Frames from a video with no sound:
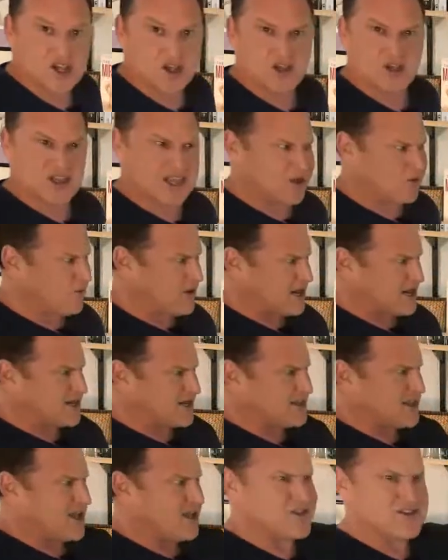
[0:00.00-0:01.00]
You're like, where did
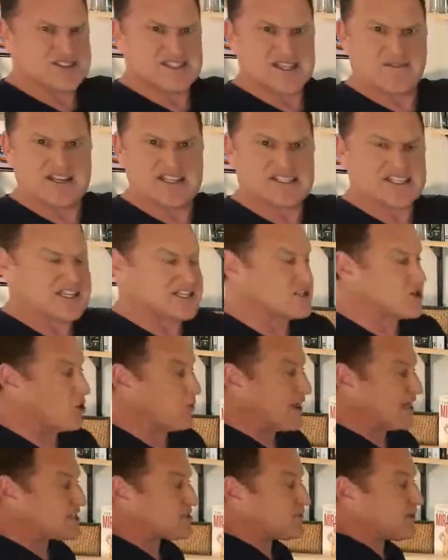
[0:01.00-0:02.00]
the other 76 go?
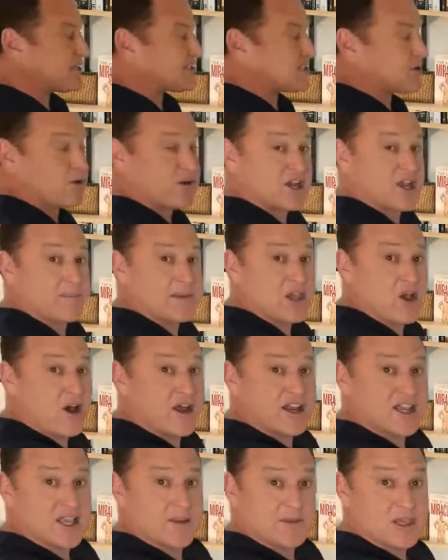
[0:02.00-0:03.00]
Well, that's because they were coming
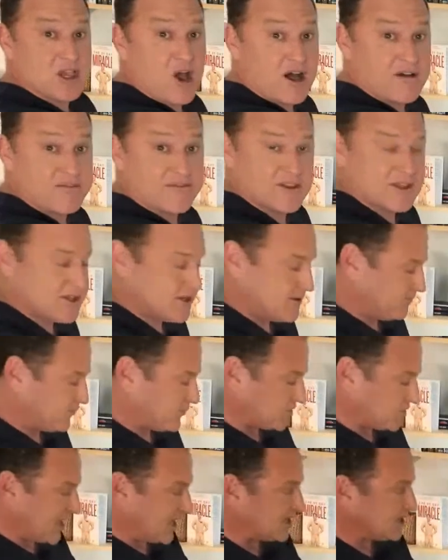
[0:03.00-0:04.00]
on and coming off,
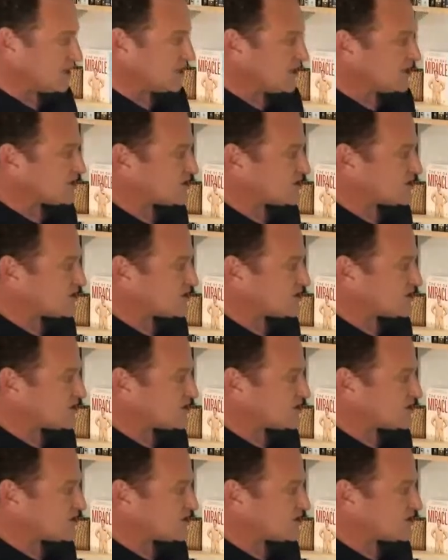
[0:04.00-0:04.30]
okay?